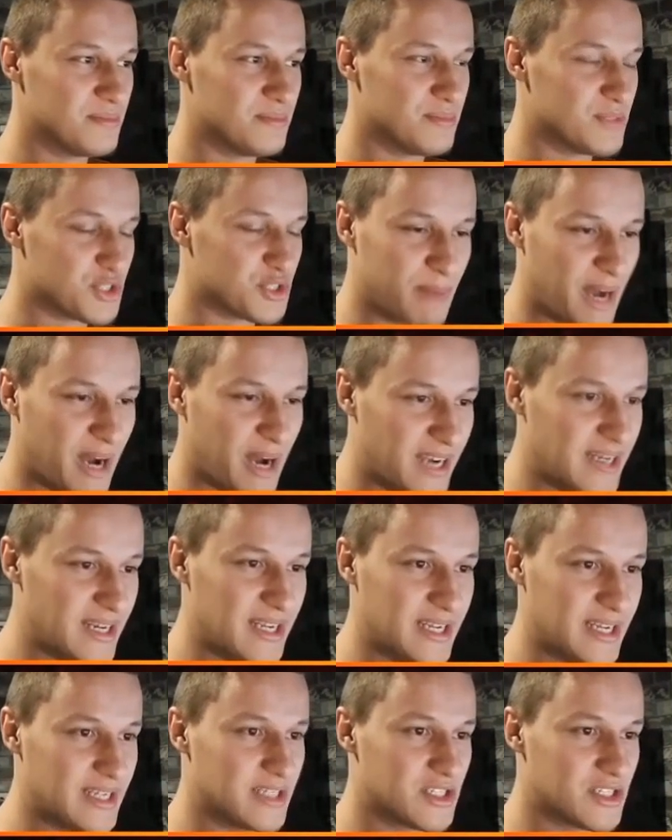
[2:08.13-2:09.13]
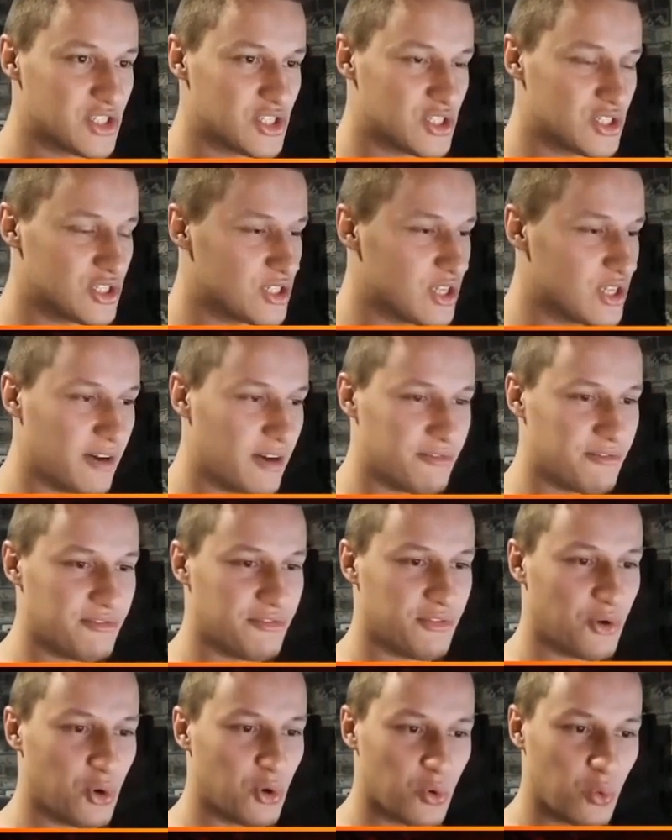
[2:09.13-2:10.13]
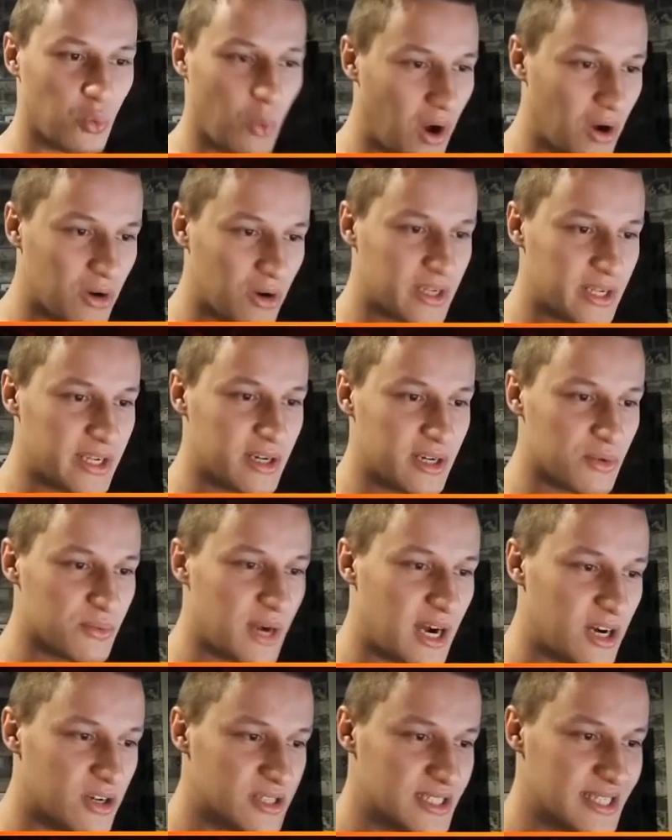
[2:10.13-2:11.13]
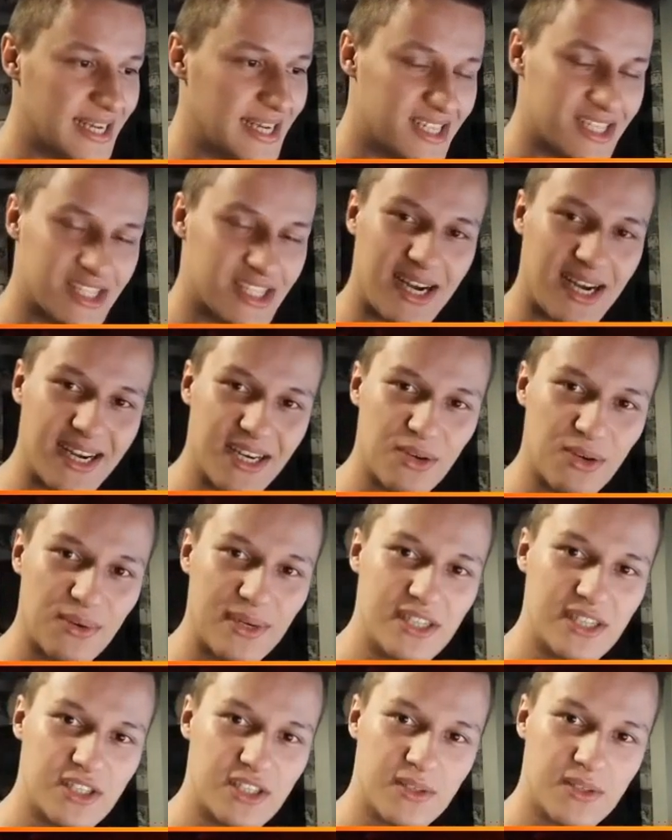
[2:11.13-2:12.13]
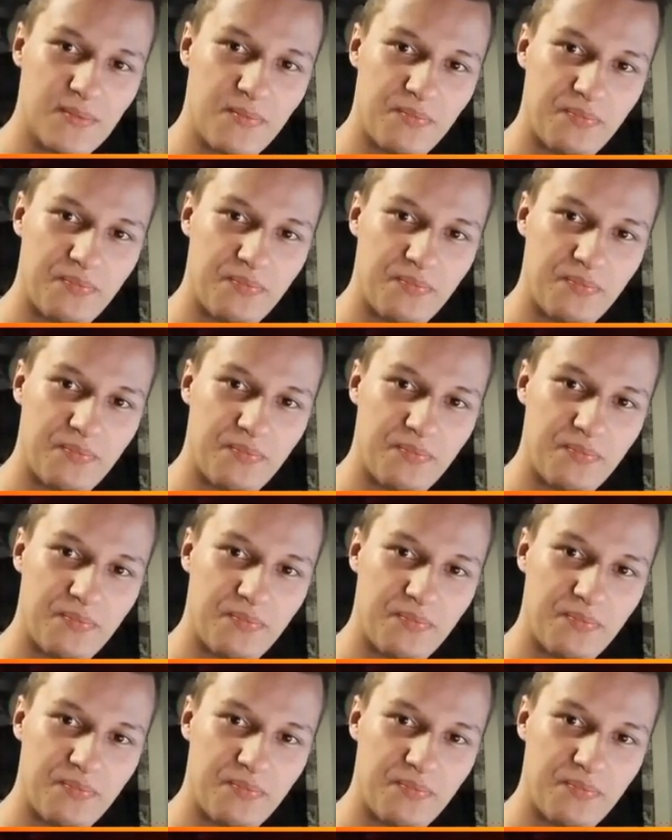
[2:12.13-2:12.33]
smiling stuff or walking around and the title is